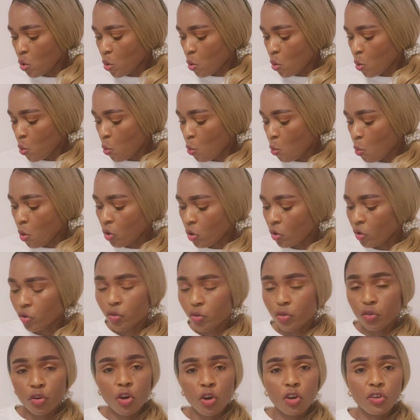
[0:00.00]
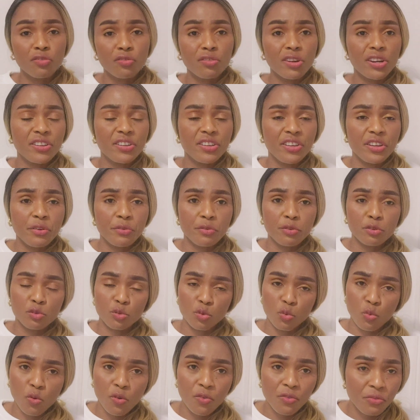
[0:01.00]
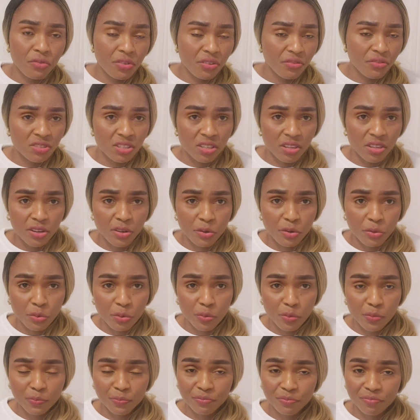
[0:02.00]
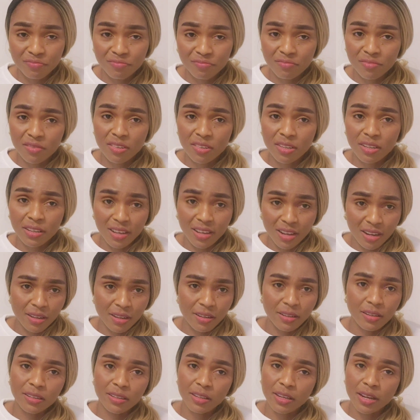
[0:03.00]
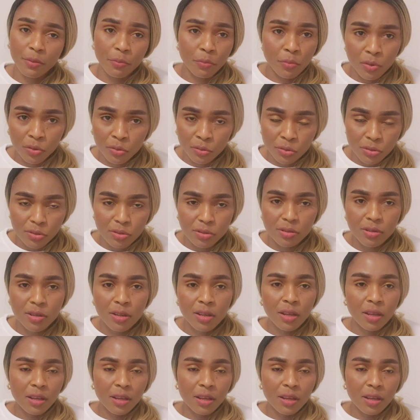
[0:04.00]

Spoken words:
100 euro to 150 euro, yeah, a month.